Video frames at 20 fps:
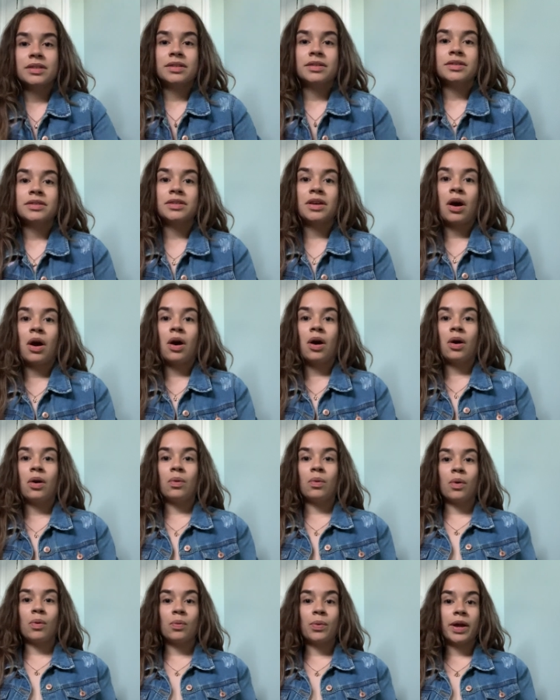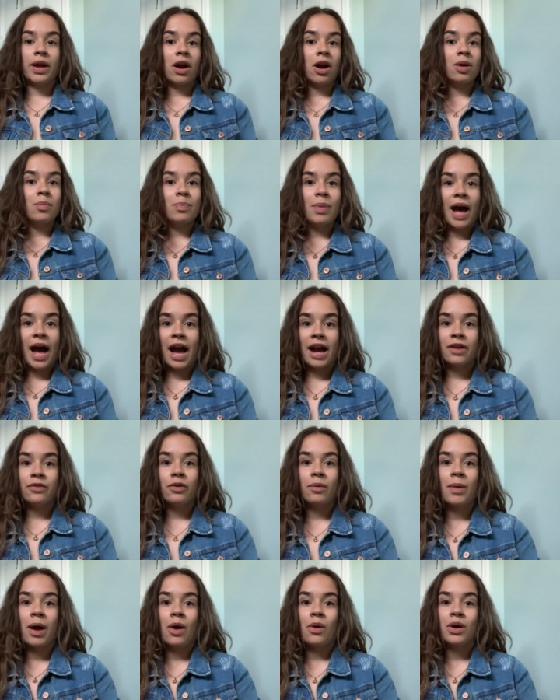So we are back
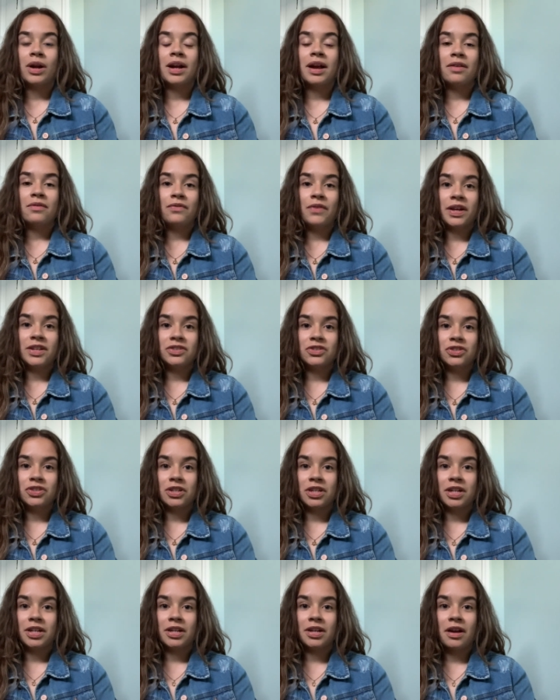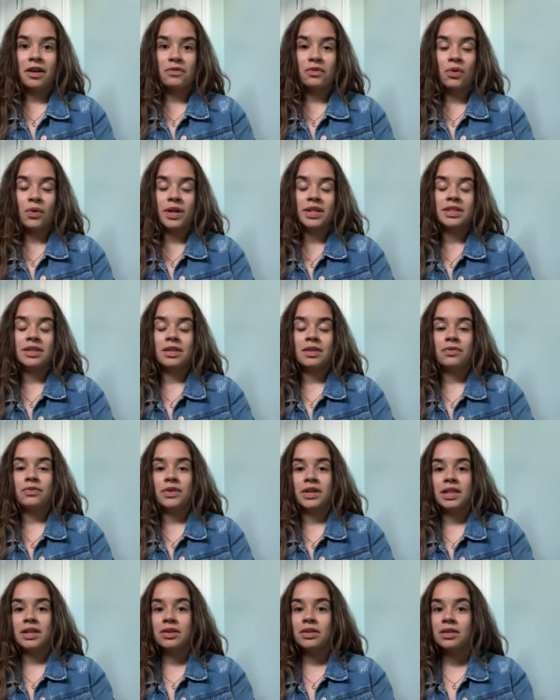from our adventure of going to the
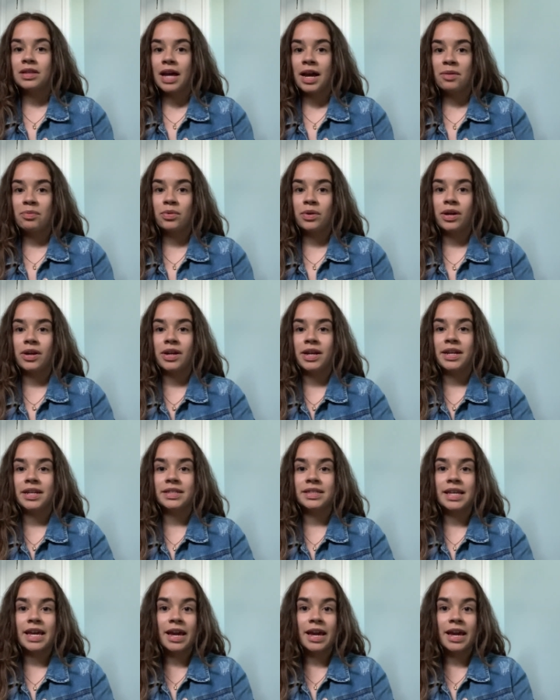free little libraries.